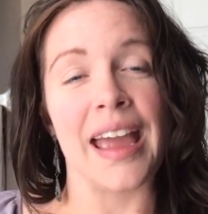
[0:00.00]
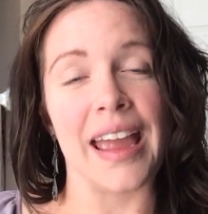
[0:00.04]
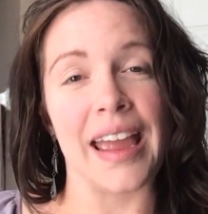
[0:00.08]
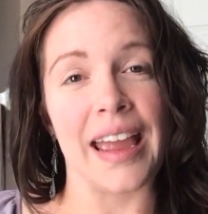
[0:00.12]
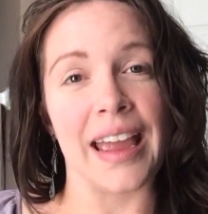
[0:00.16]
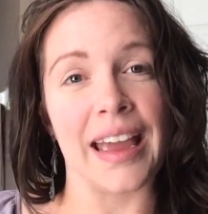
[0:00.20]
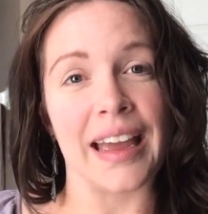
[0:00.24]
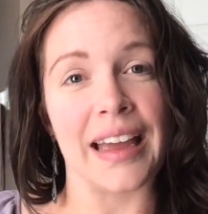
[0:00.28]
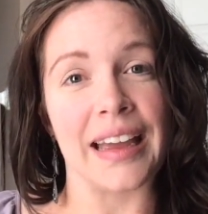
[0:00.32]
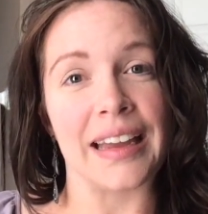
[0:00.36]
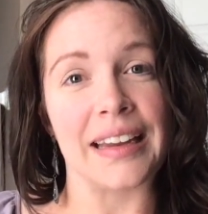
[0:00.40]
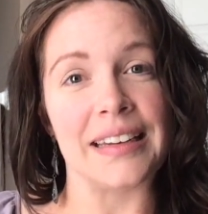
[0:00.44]

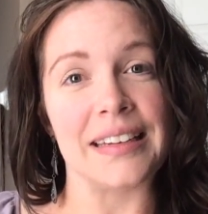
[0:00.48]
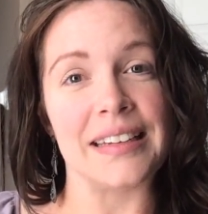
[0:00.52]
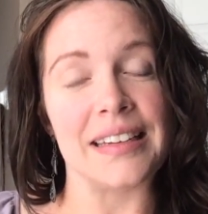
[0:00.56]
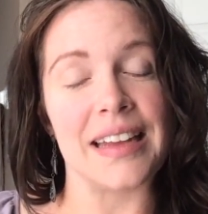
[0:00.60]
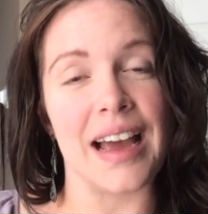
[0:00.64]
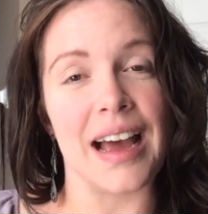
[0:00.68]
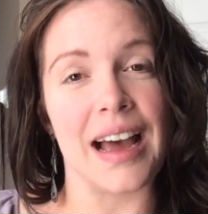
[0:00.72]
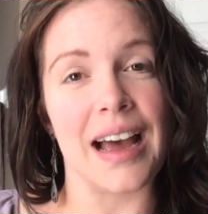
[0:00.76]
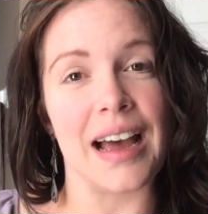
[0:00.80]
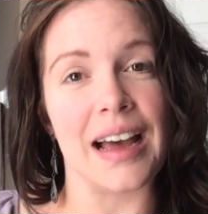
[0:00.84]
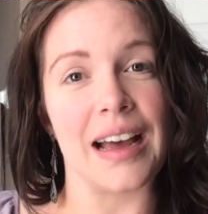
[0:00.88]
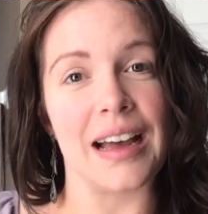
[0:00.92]
and
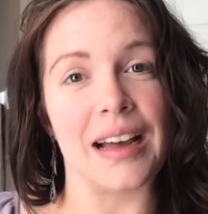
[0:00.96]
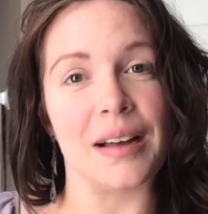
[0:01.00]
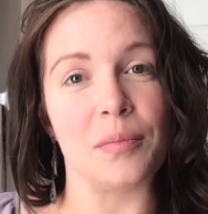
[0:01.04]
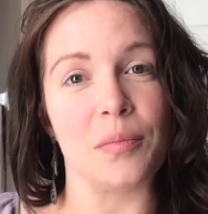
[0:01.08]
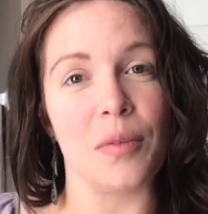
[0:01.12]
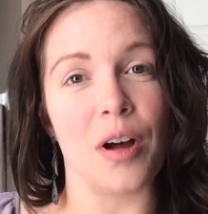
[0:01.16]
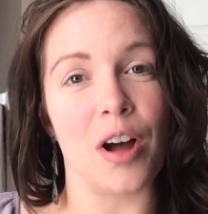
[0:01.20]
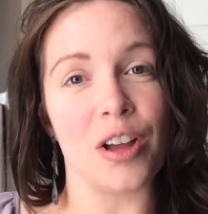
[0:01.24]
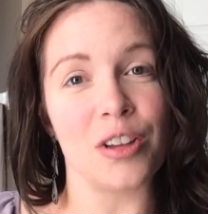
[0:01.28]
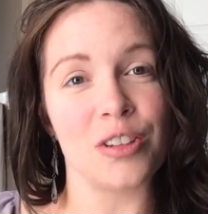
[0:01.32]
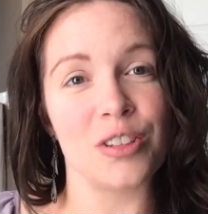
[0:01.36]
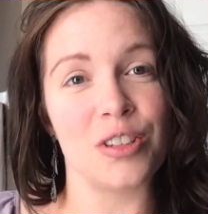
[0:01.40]

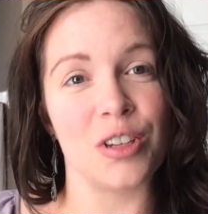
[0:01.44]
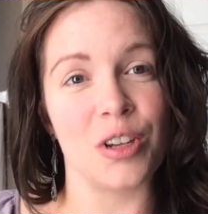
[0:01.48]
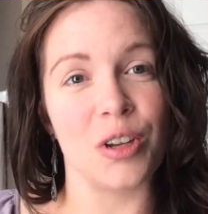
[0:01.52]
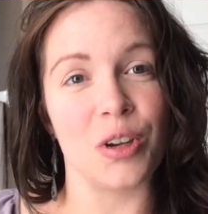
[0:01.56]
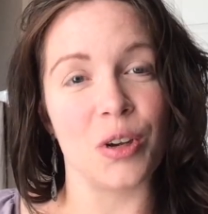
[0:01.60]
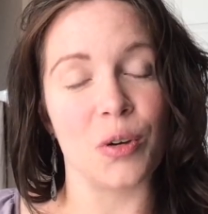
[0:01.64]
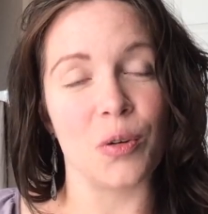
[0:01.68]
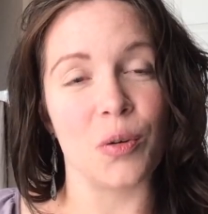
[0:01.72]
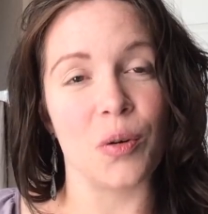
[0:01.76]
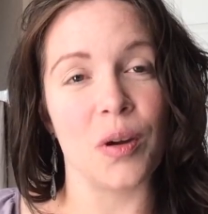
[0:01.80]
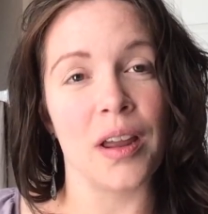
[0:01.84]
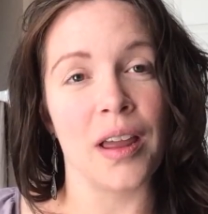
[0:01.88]
um,
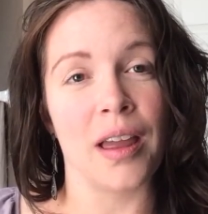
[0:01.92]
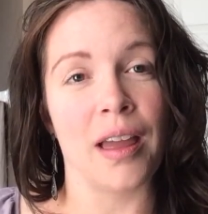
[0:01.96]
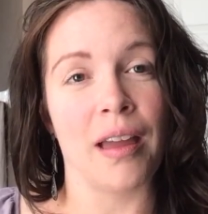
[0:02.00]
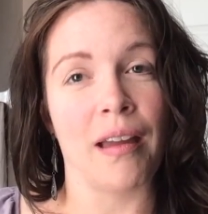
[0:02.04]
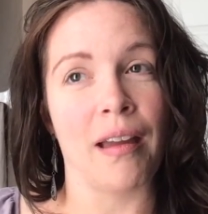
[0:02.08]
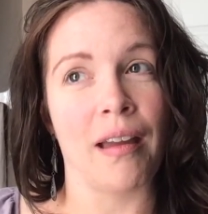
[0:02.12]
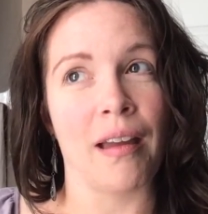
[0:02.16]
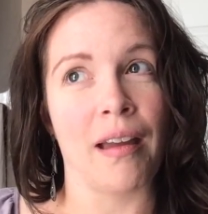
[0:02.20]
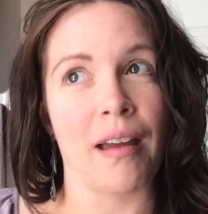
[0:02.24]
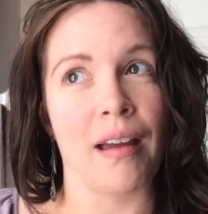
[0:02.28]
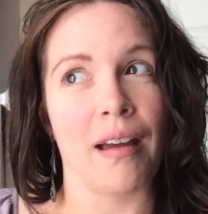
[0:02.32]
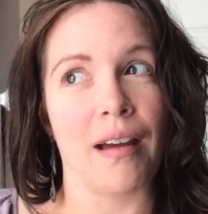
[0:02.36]
also
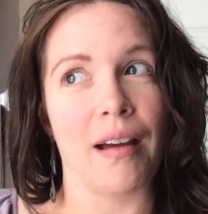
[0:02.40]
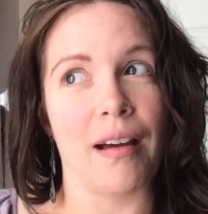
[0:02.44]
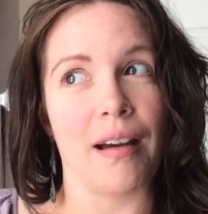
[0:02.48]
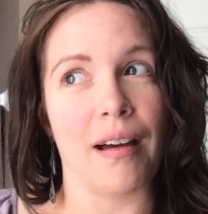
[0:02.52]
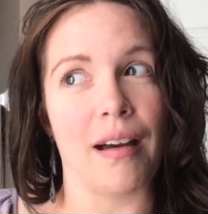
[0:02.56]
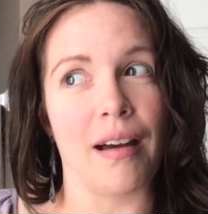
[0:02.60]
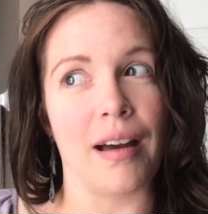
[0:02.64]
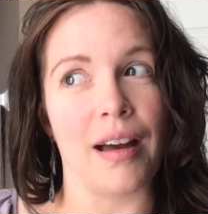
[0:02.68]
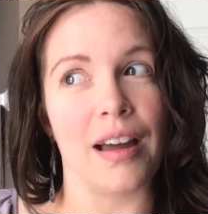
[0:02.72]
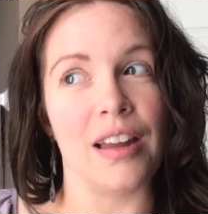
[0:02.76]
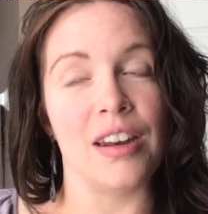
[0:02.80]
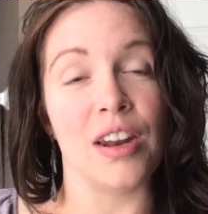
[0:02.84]

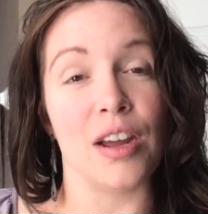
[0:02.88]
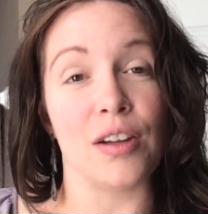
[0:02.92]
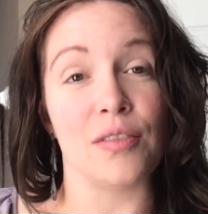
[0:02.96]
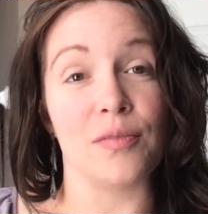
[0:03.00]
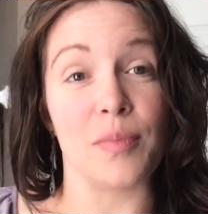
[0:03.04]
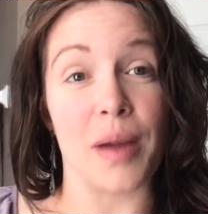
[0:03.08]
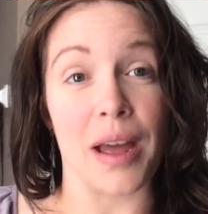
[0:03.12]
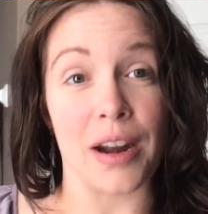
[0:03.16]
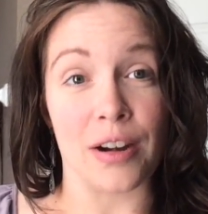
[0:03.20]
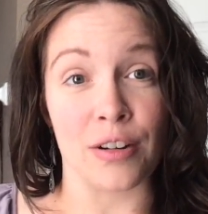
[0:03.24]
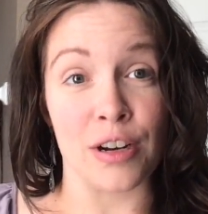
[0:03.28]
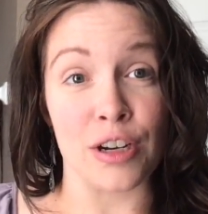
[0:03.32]
uh, enough
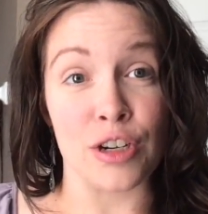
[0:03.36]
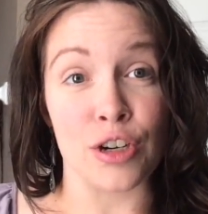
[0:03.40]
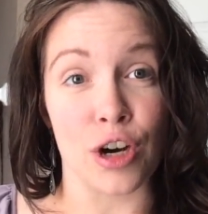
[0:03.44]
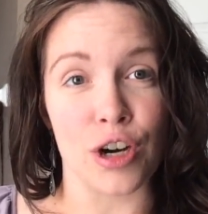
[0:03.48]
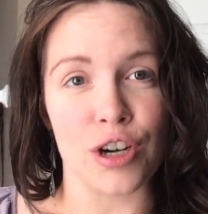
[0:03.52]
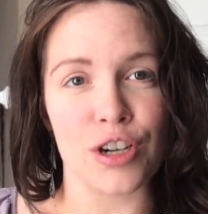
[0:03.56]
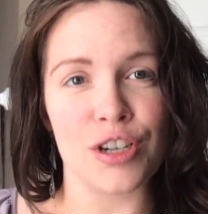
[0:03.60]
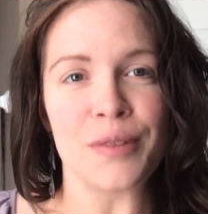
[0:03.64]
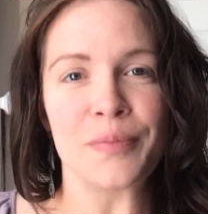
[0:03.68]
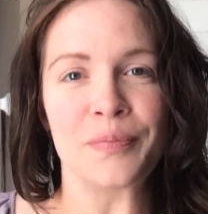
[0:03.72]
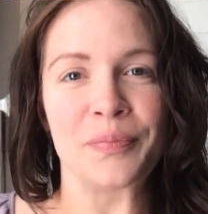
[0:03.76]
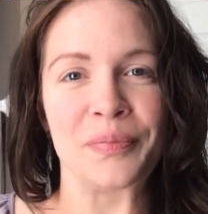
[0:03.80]
battery
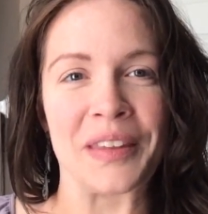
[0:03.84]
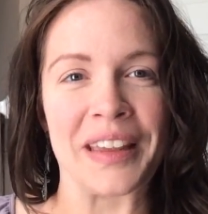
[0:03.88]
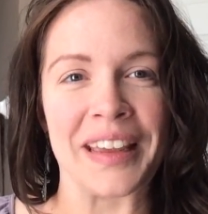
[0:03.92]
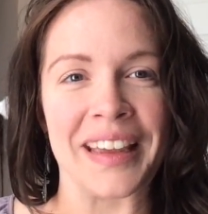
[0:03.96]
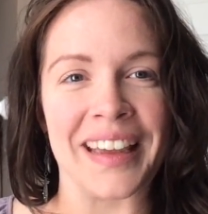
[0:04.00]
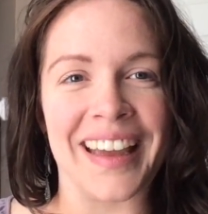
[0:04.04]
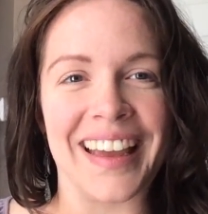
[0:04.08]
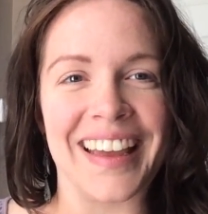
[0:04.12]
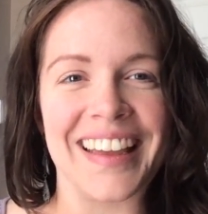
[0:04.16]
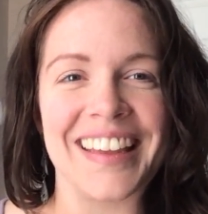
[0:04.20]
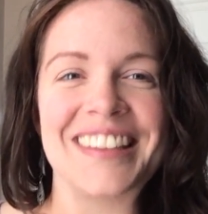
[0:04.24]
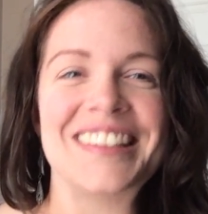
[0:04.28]
charge.
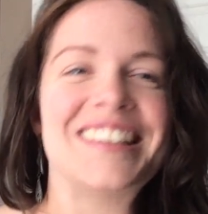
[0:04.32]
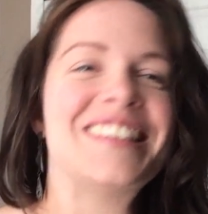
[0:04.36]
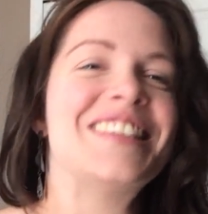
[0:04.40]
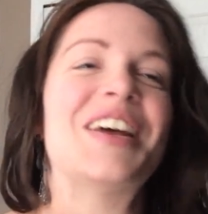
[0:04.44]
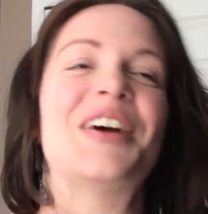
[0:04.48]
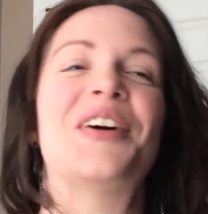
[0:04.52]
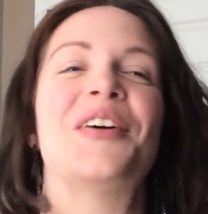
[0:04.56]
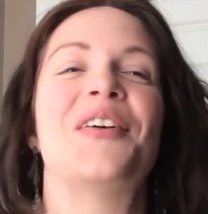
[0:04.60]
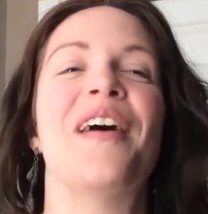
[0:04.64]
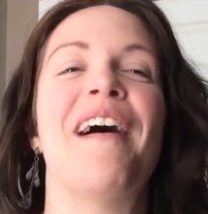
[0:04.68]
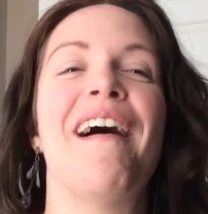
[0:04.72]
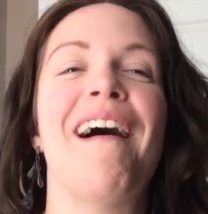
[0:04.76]

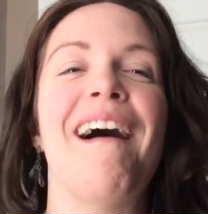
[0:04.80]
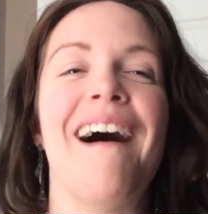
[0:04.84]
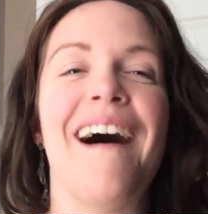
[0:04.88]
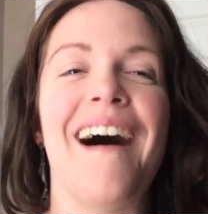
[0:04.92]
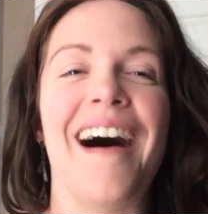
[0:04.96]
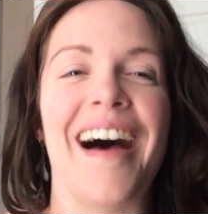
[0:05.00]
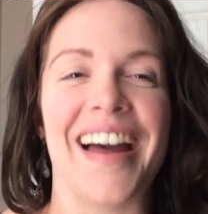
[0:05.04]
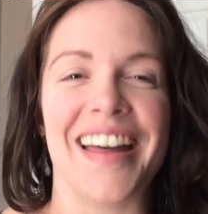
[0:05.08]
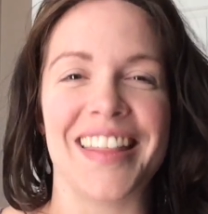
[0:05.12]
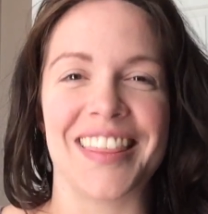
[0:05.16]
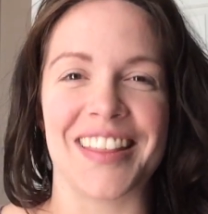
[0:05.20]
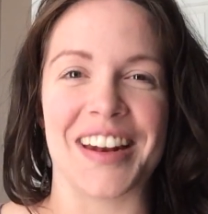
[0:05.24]
So
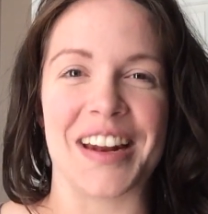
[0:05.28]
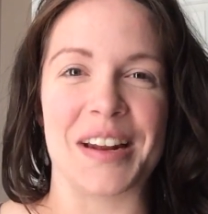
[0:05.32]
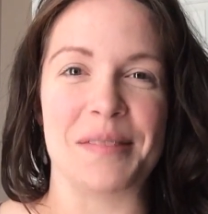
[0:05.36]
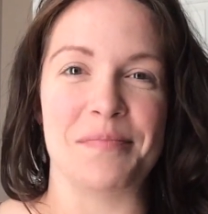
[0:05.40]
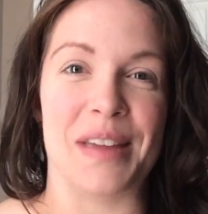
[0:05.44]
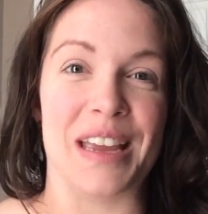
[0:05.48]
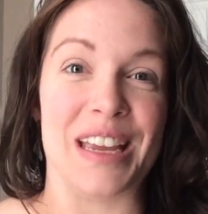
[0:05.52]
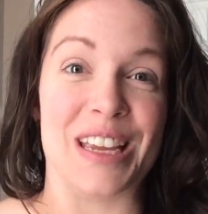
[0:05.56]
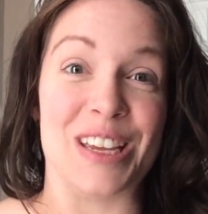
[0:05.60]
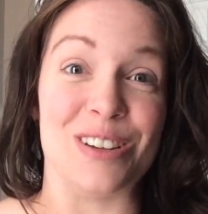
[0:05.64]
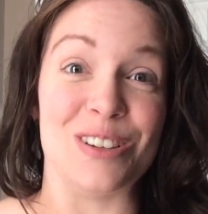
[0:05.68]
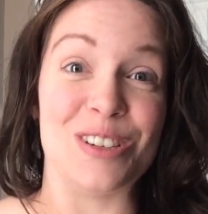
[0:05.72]
I thought I'd
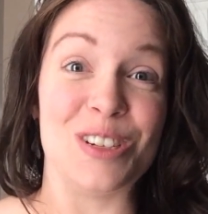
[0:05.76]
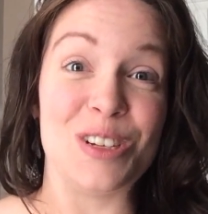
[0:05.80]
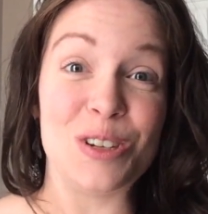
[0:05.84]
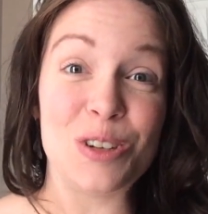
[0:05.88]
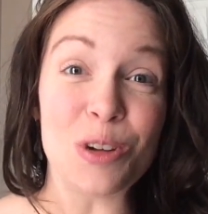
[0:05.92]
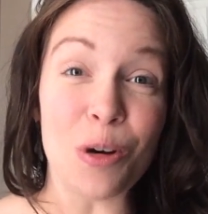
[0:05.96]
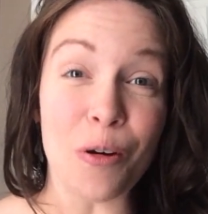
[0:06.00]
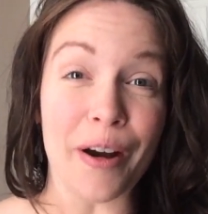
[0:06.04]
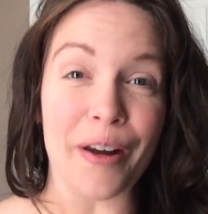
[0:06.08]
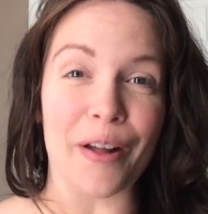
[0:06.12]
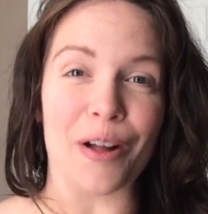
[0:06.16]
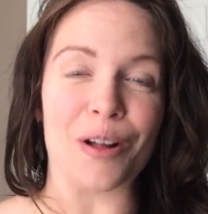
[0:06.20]
make you a
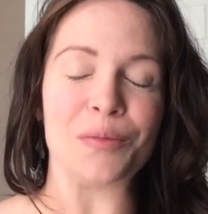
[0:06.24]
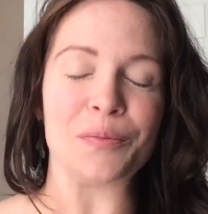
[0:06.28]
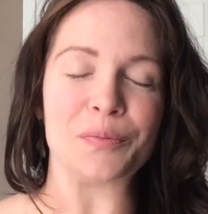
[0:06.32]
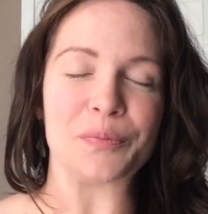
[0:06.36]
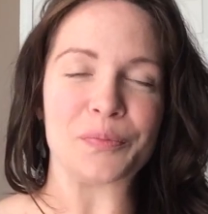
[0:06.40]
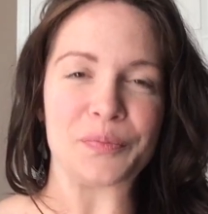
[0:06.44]
tutorial.